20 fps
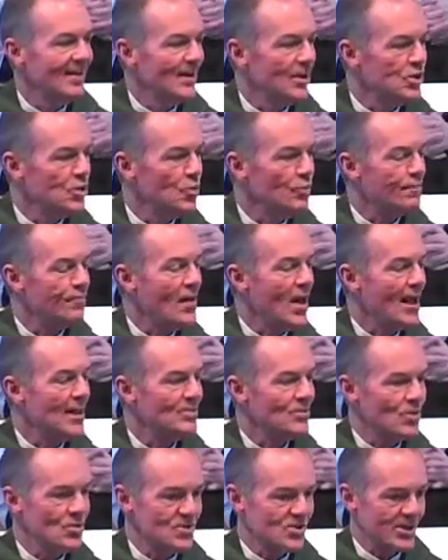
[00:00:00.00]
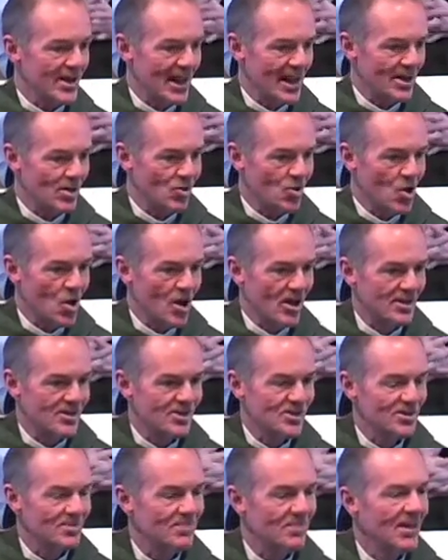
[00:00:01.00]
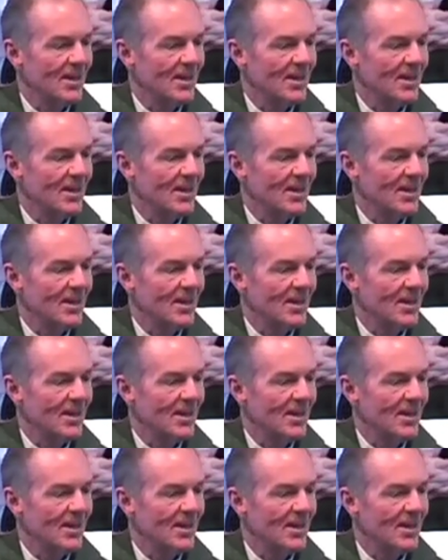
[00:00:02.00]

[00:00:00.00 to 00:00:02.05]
You'll find those catalogs.